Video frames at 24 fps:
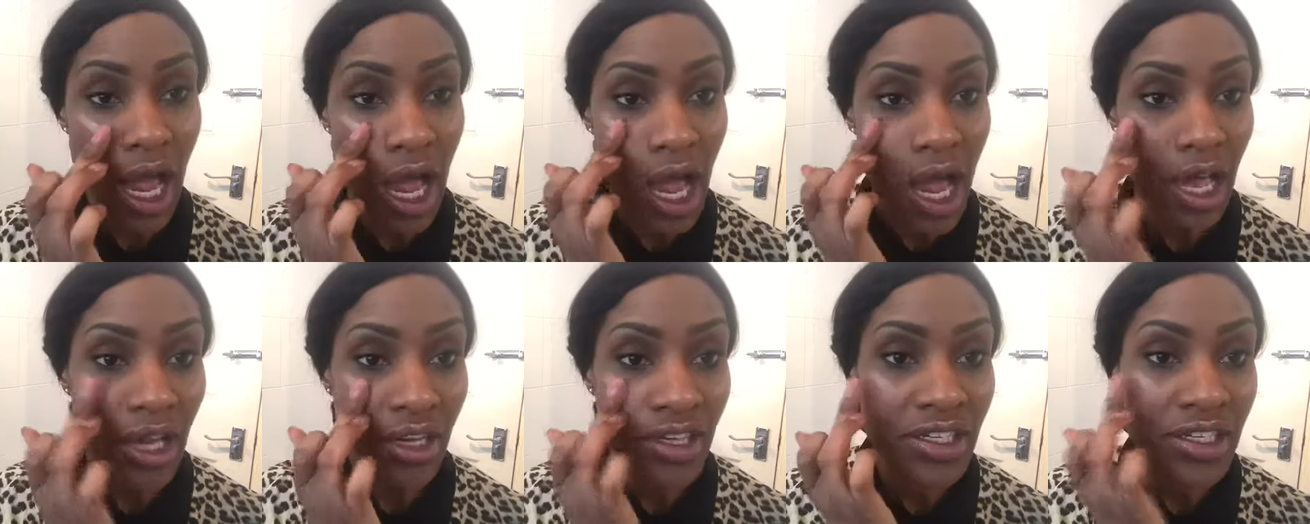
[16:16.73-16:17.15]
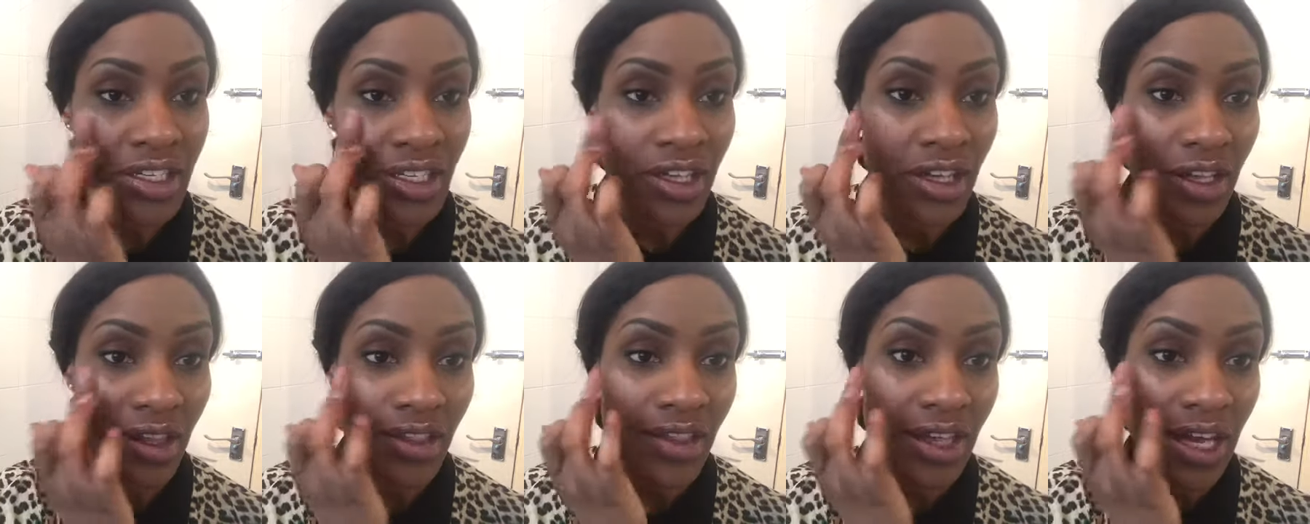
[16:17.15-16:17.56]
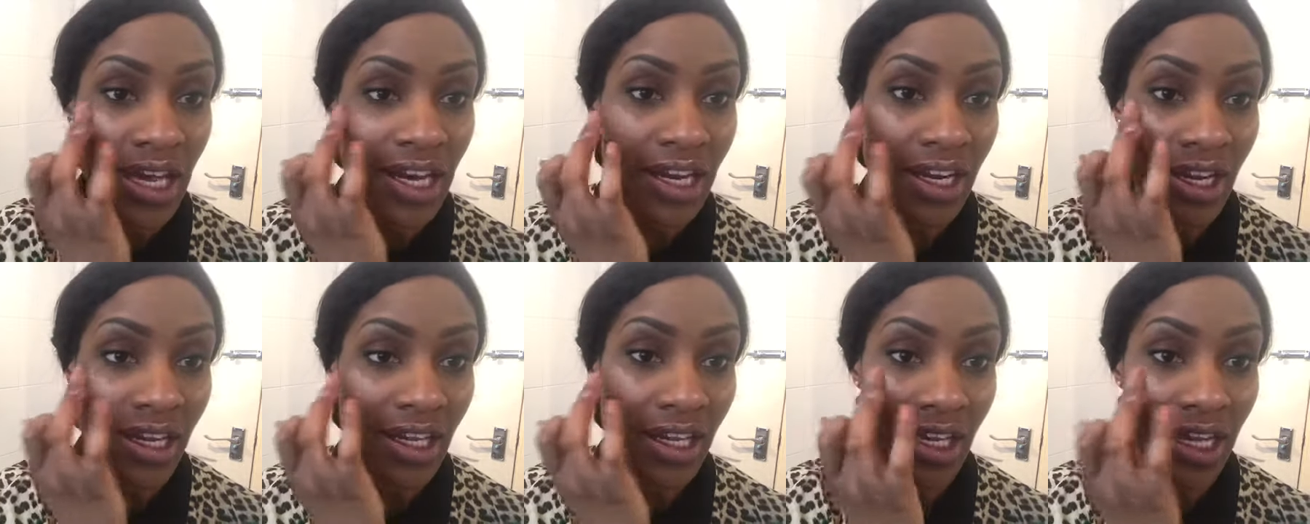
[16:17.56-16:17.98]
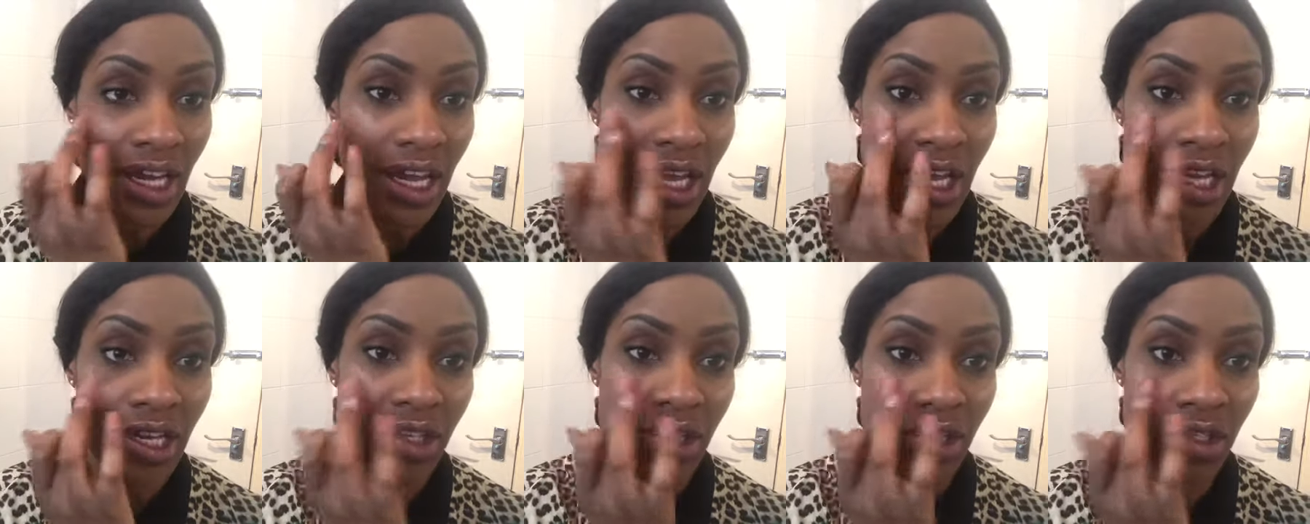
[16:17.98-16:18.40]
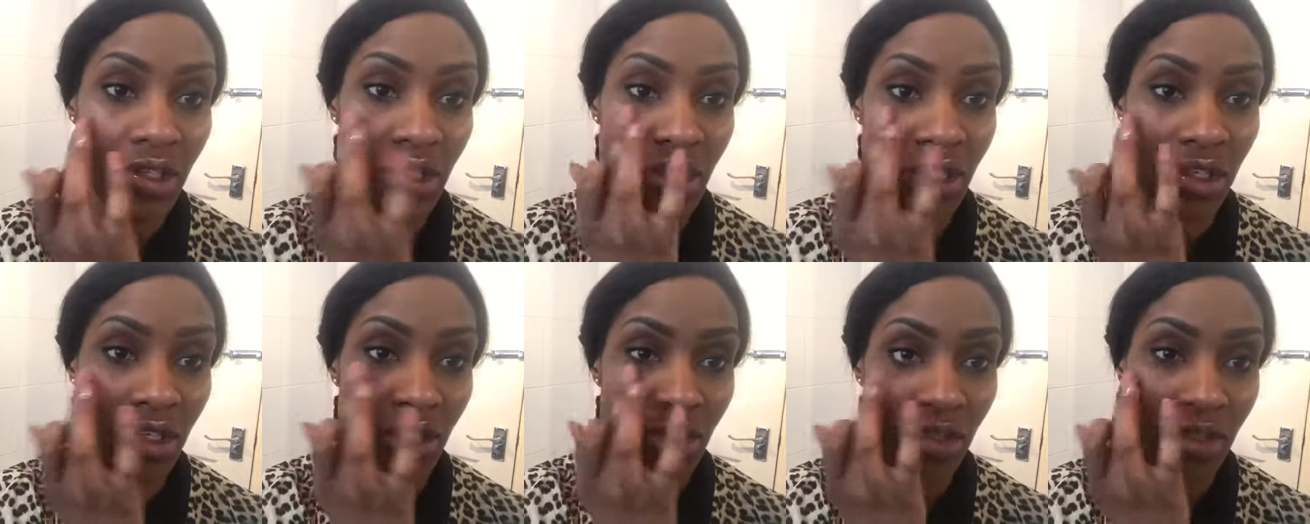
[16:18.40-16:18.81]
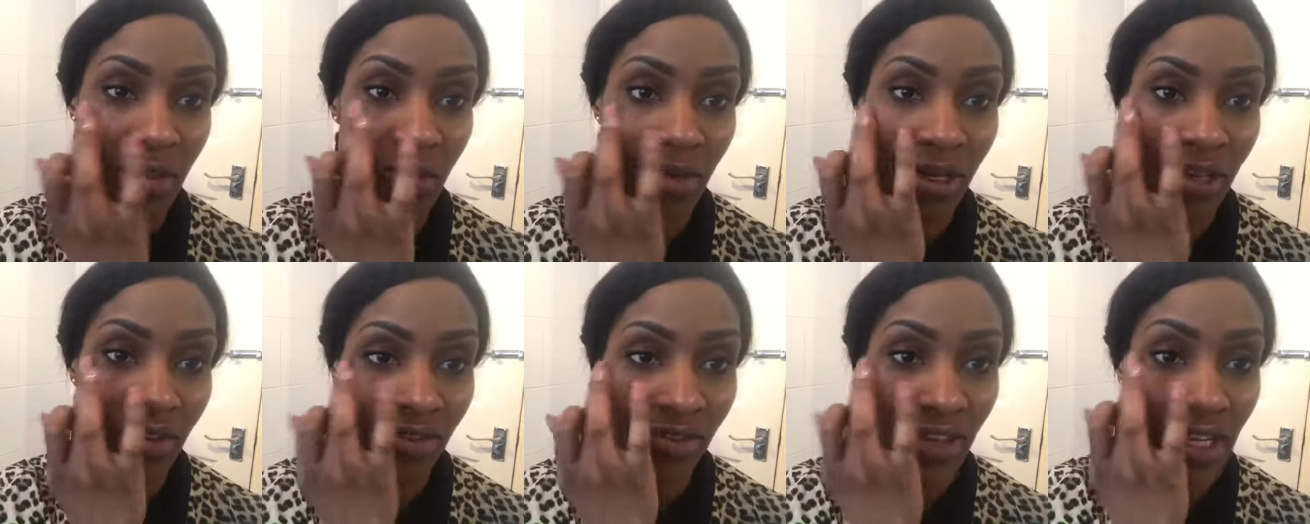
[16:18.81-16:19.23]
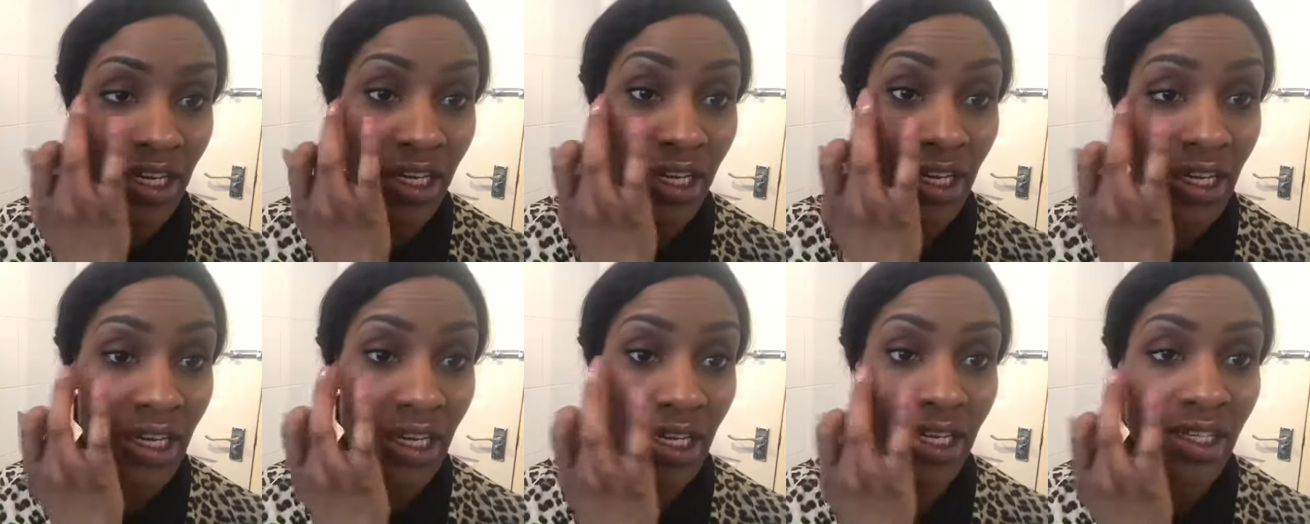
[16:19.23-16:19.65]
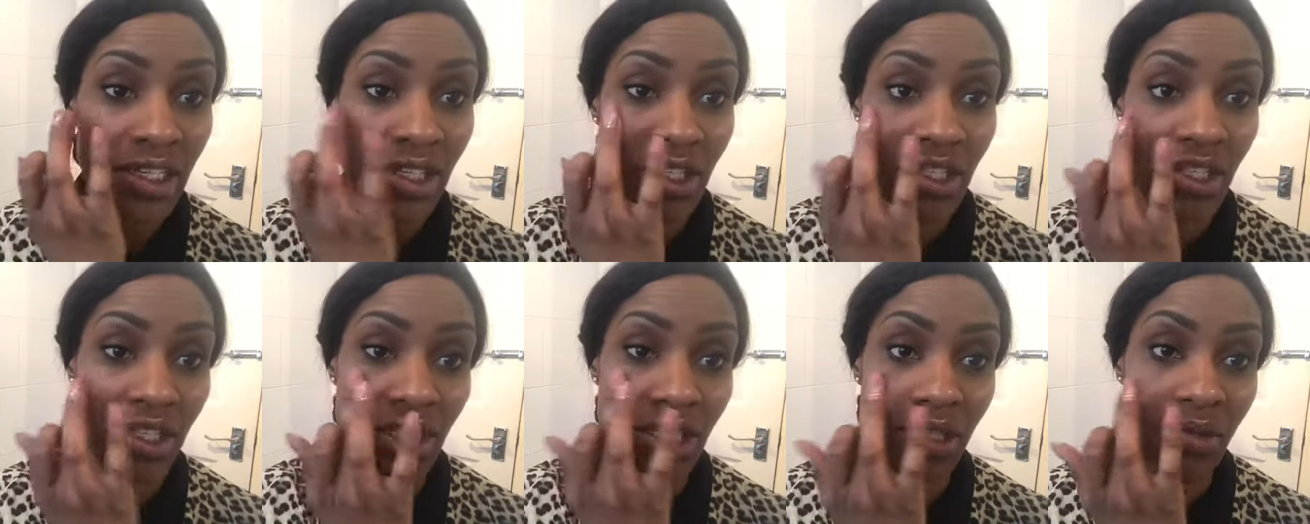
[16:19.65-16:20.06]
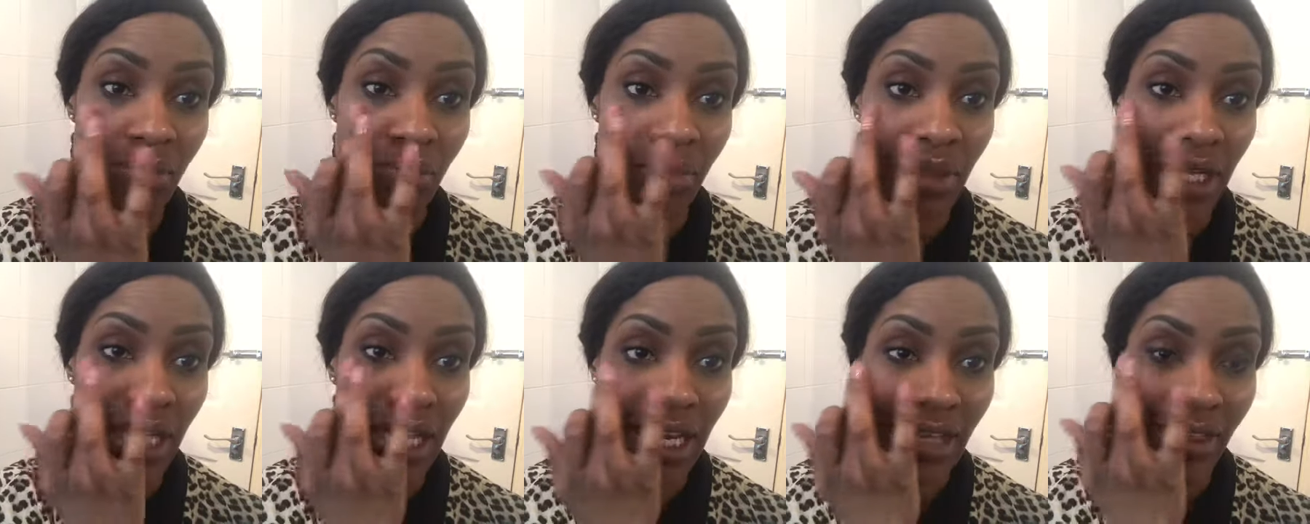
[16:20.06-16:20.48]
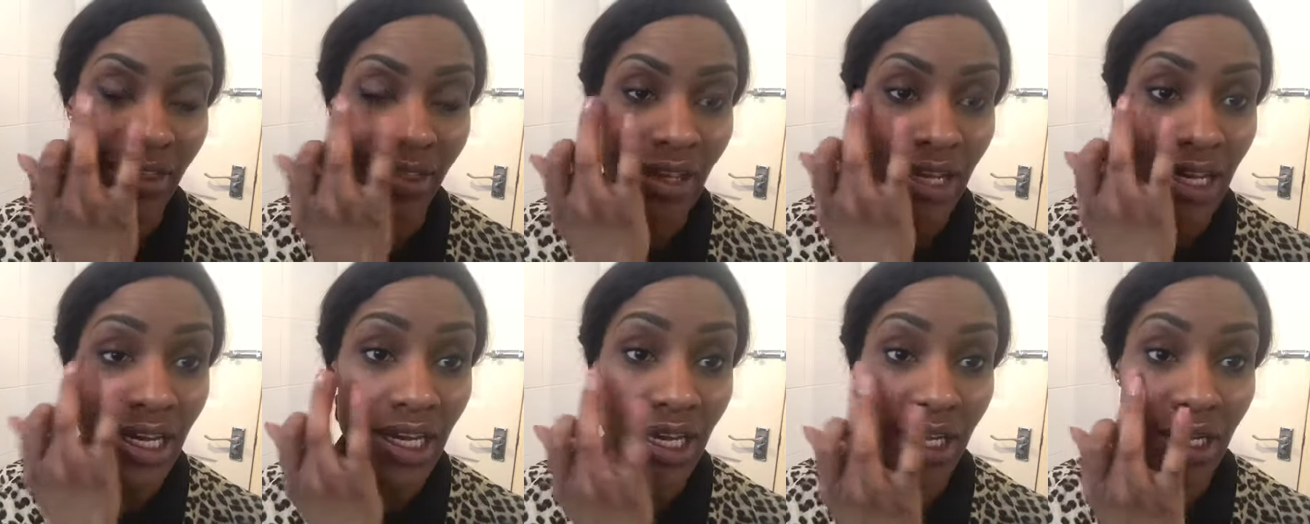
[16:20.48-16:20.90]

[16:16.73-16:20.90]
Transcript: And then again, just use my finger just to blend that